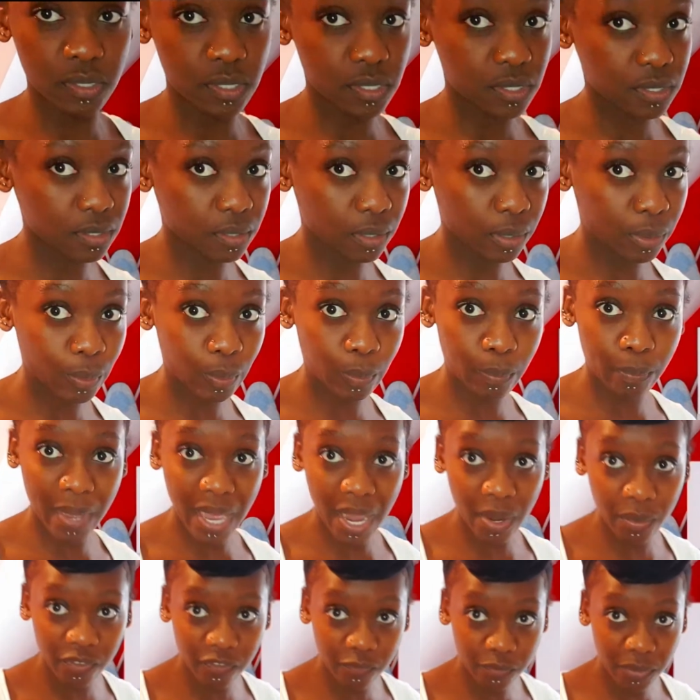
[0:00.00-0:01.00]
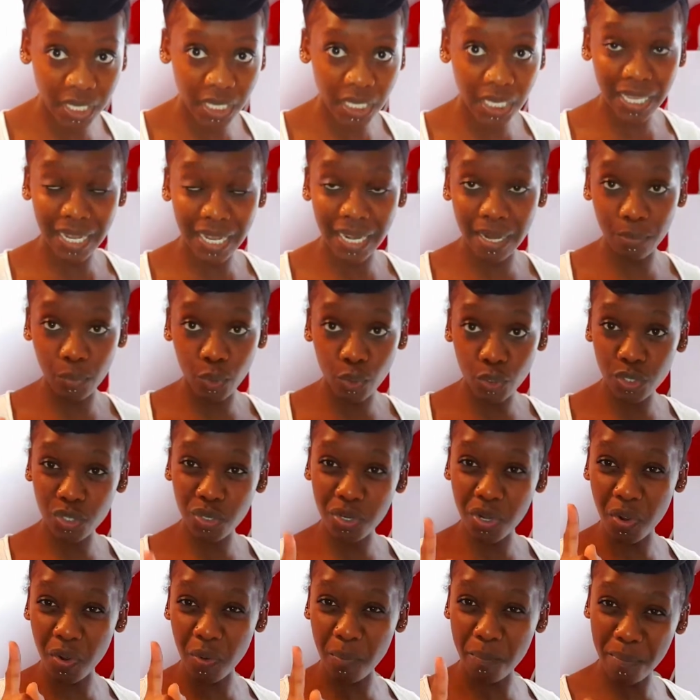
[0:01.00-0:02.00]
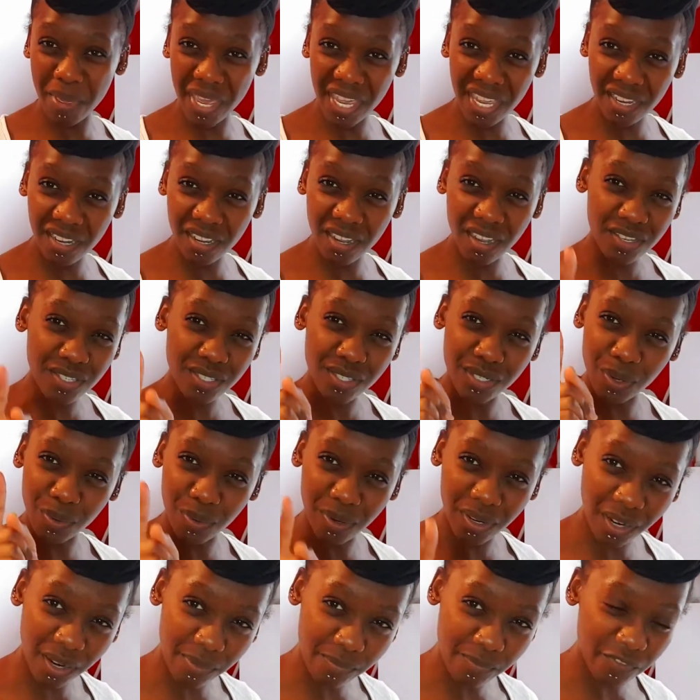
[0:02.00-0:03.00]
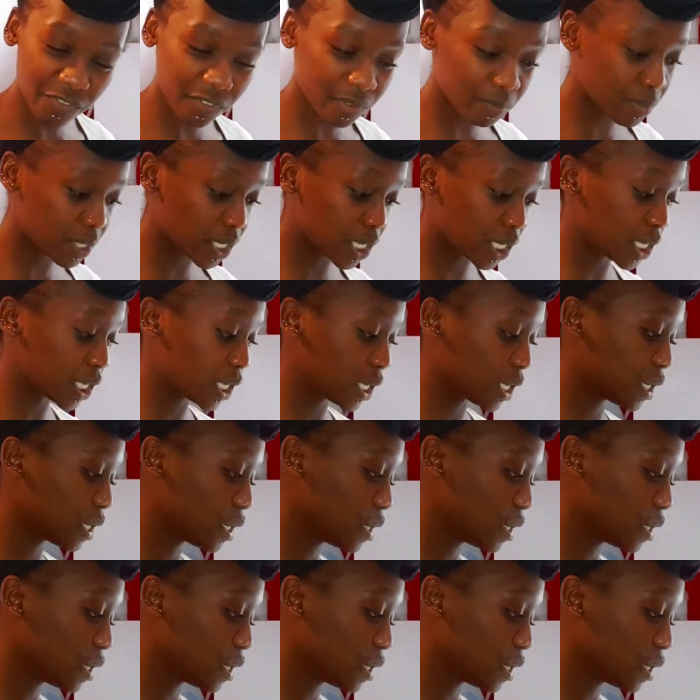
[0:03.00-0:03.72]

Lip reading: so bear with me. And I'm also not a baker, so don't come for me.